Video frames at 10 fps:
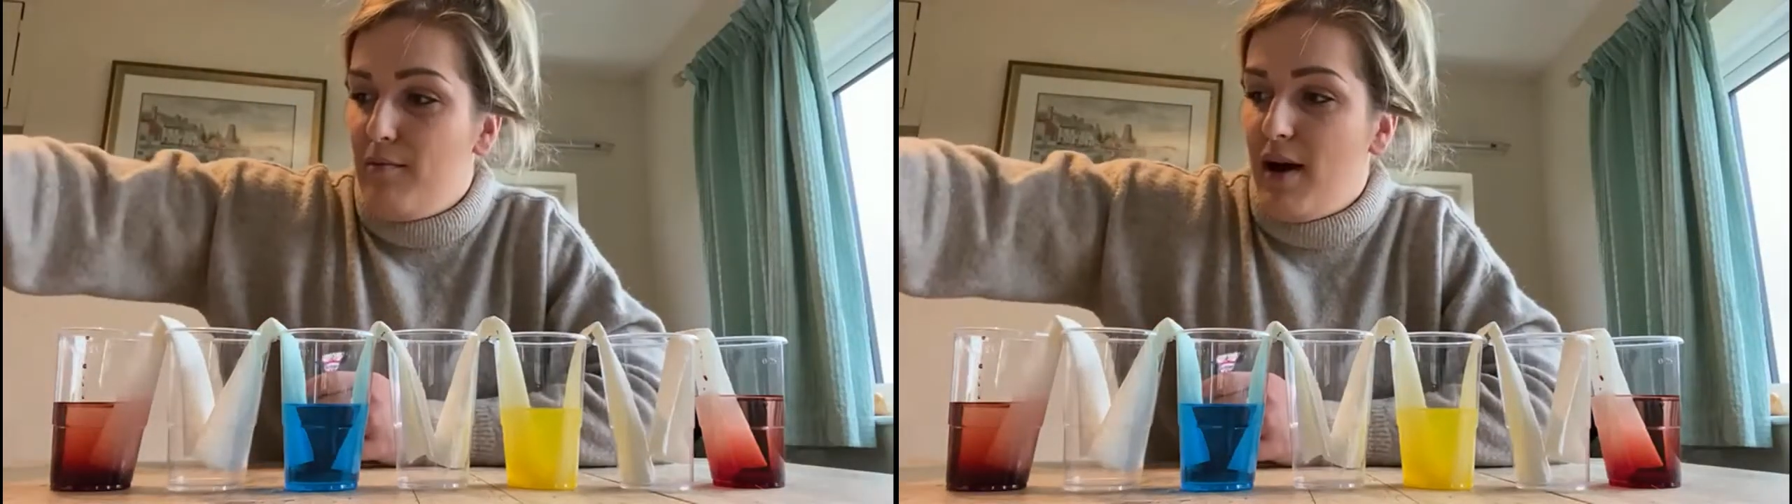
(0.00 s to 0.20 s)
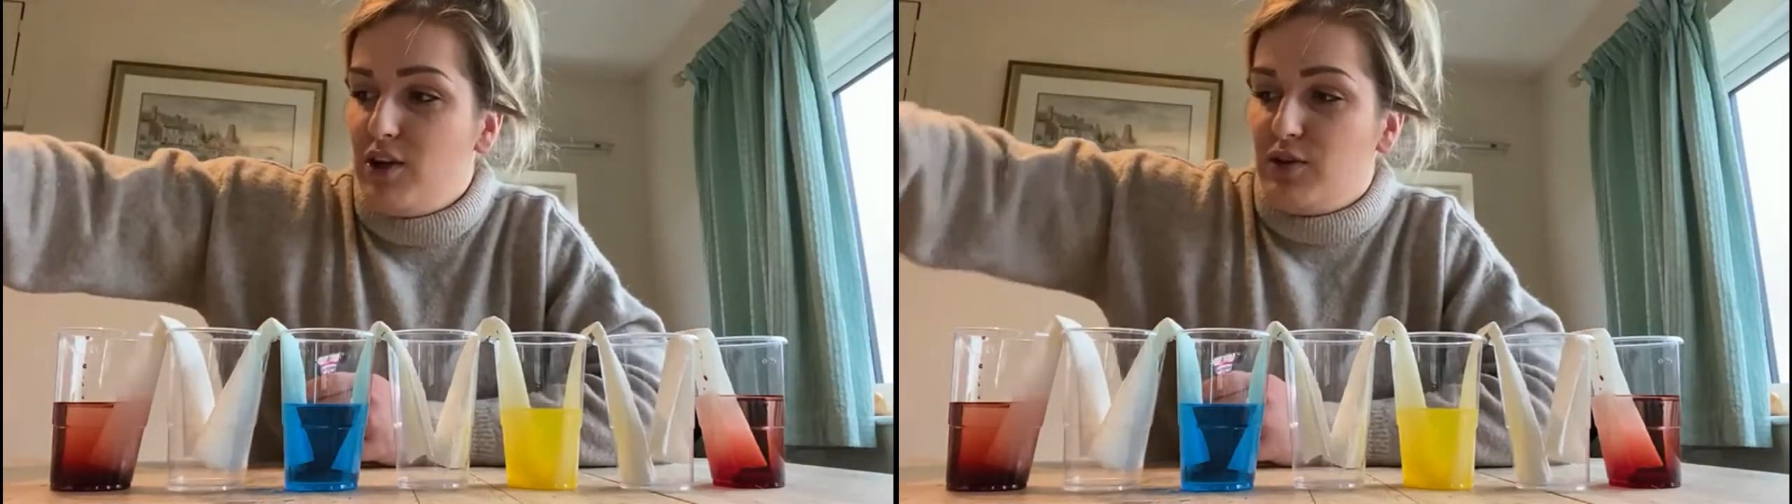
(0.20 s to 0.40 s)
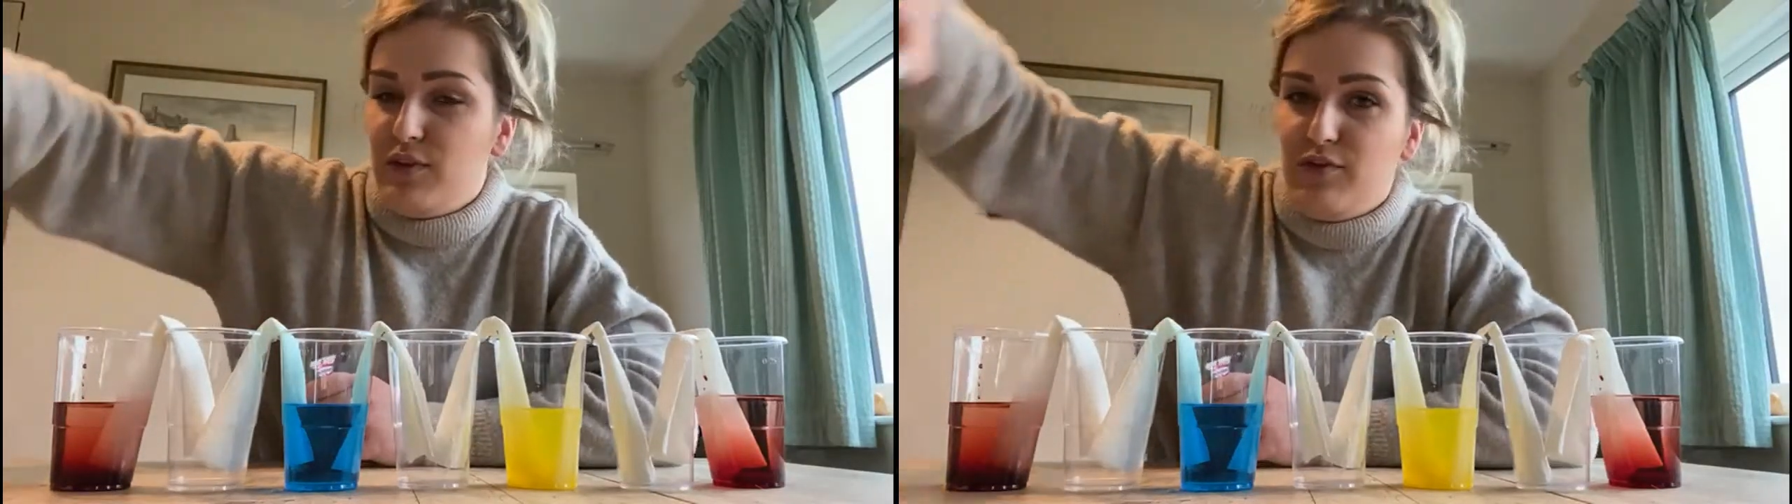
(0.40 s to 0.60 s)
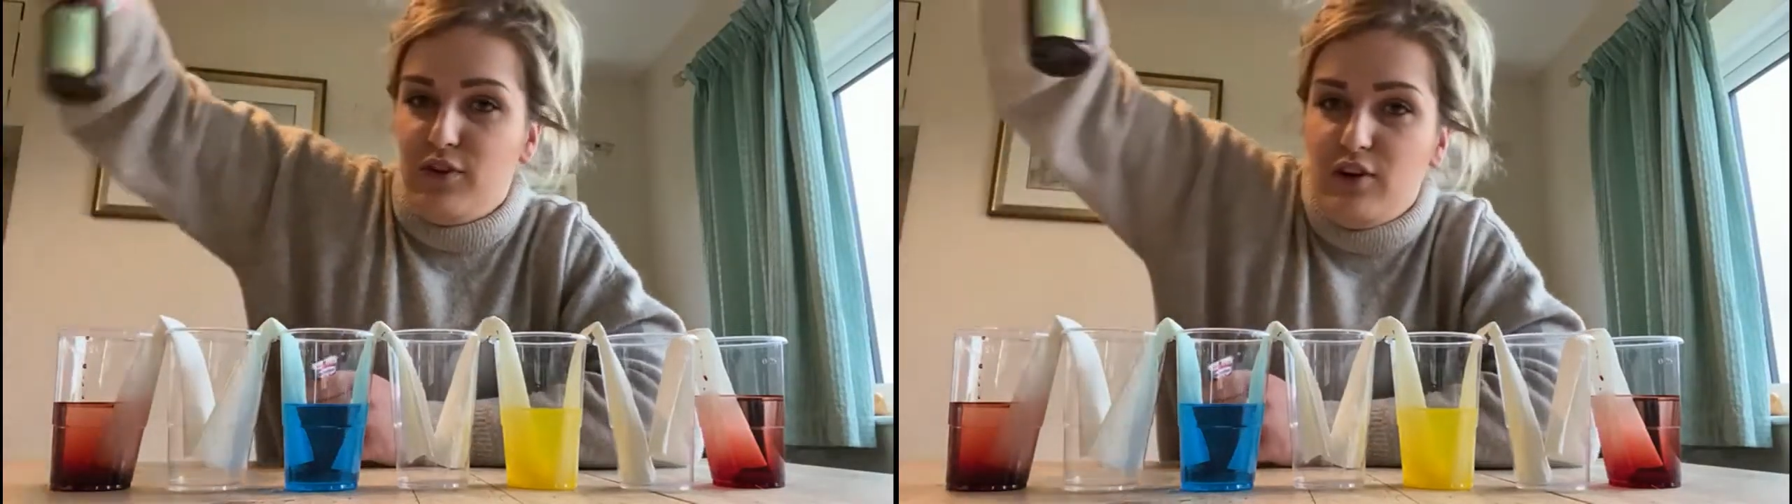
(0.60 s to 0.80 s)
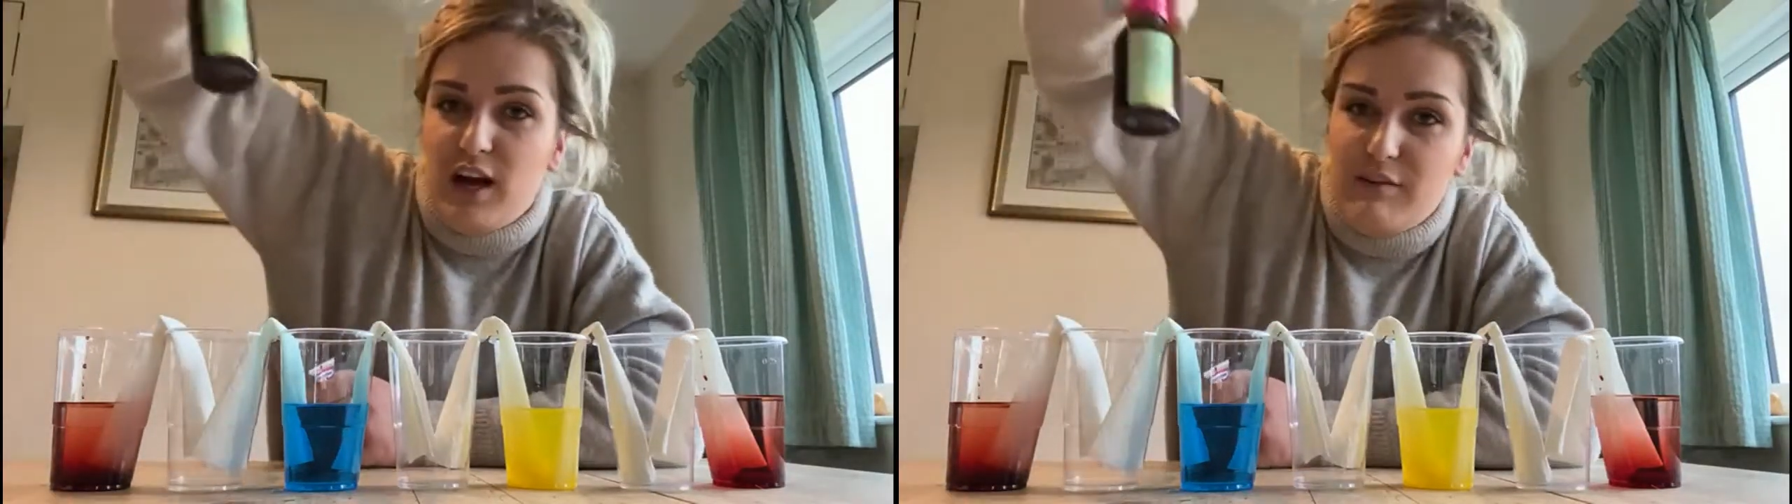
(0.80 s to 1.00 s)
much of the
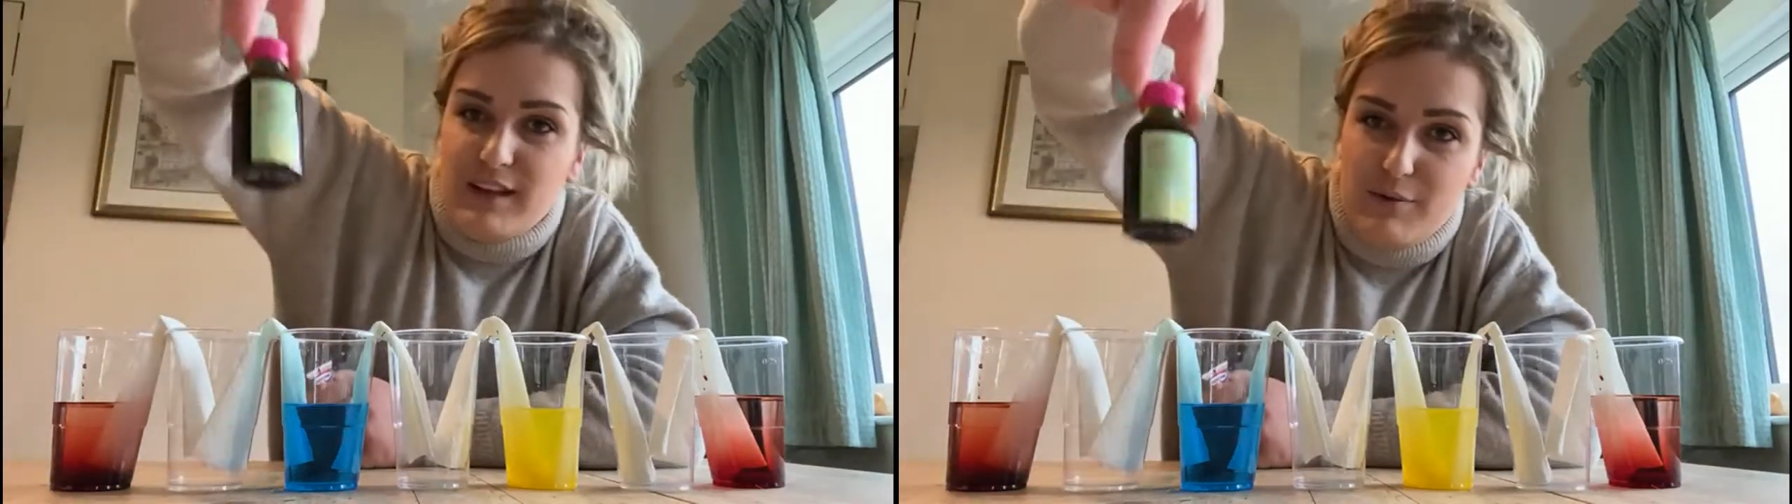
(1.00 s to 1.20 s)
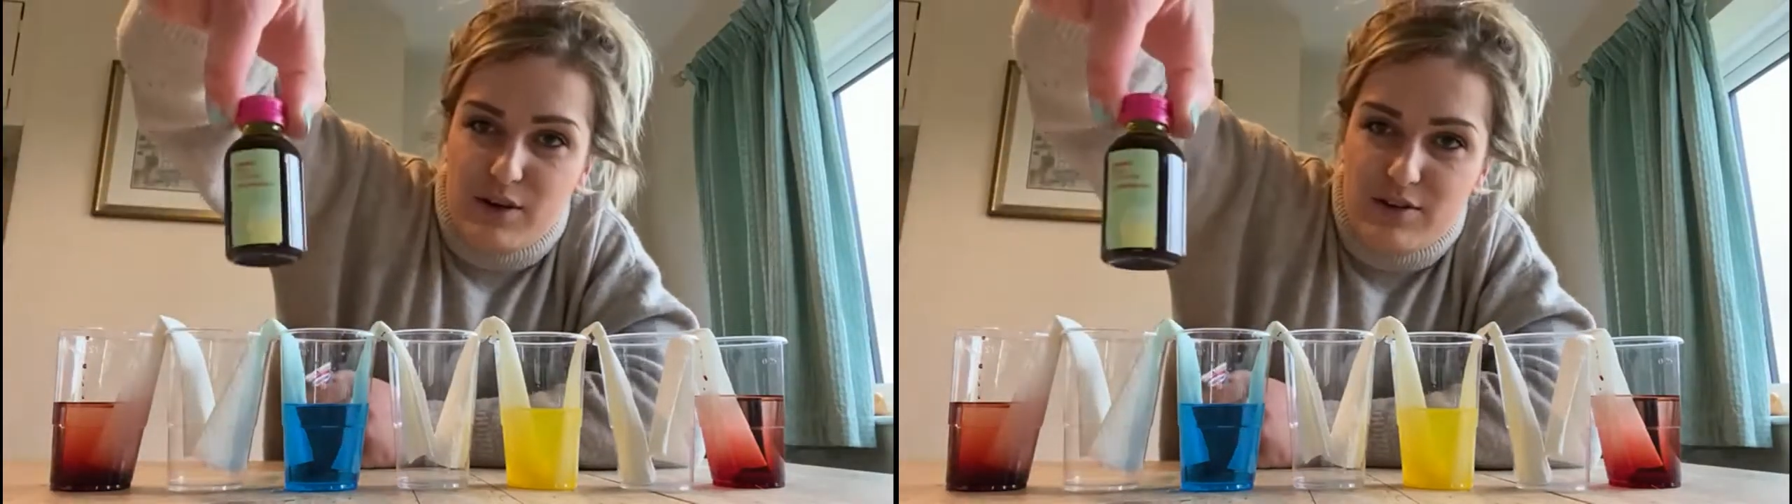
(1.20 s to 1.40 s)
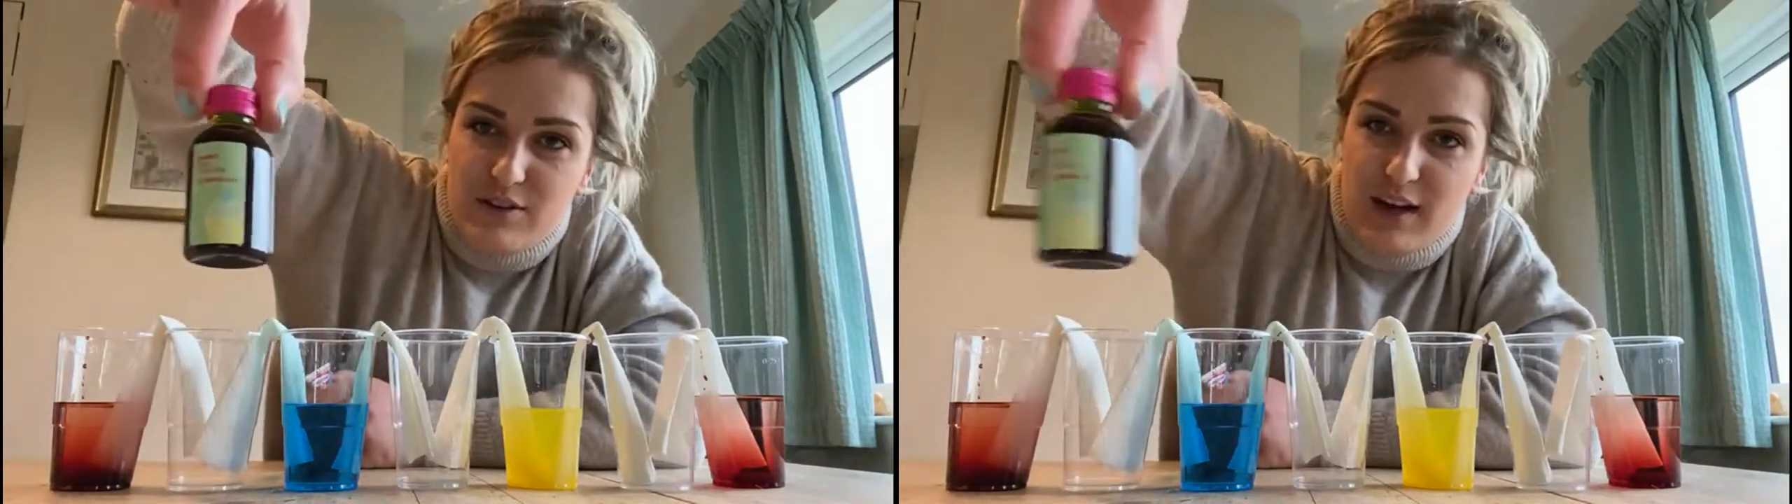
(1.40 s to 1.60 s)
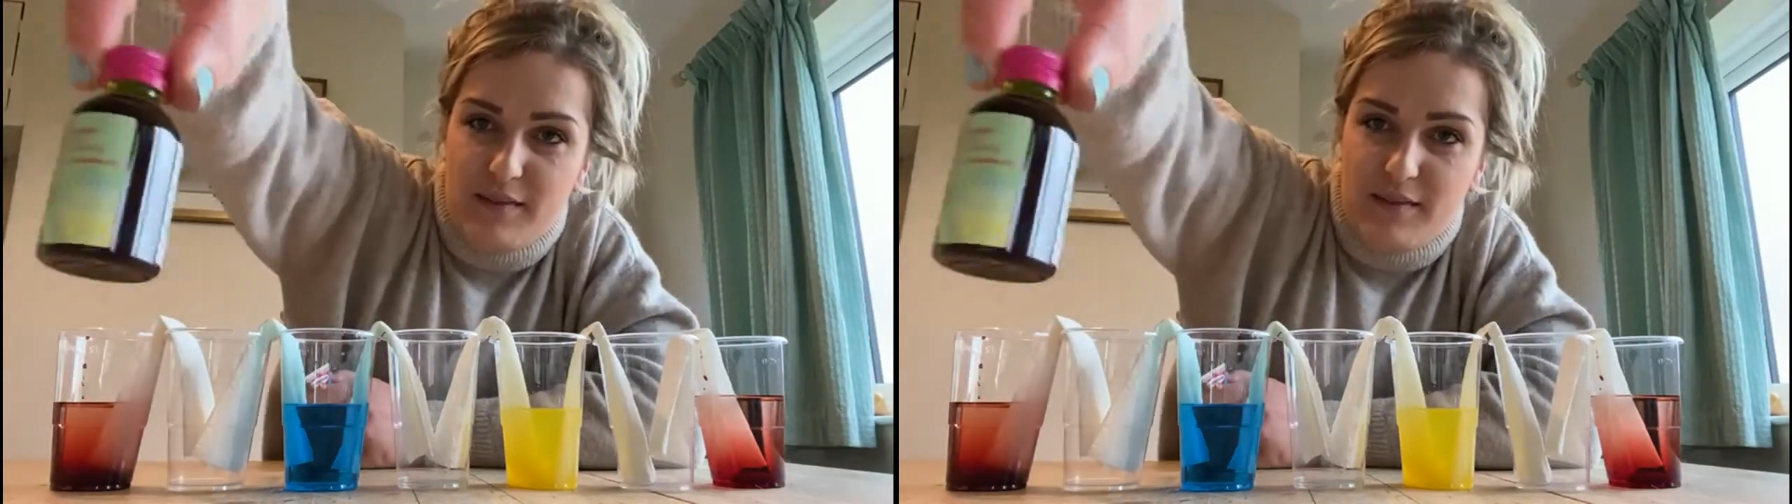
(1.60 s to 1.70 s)
food colouring that we used to,